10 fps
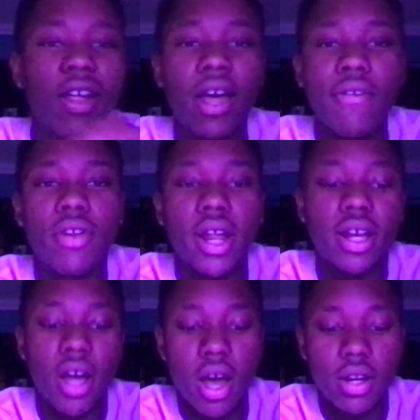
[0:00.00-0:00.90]
I feel like
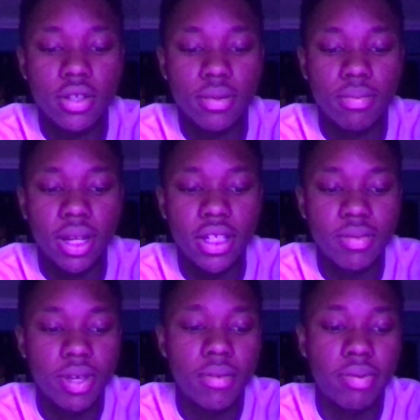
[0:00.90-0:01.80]
God doesn't place
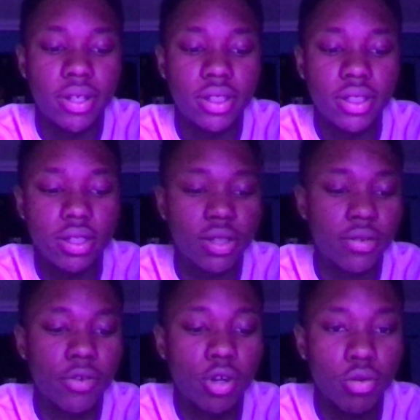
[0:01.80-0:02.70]
me in places
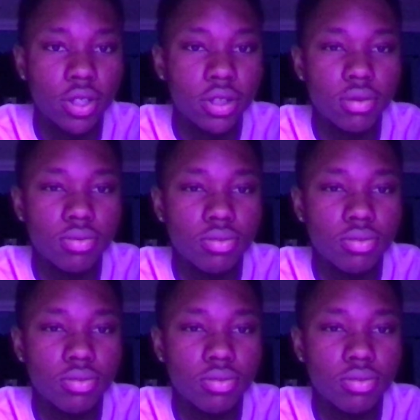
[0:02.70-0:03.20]
for no reason.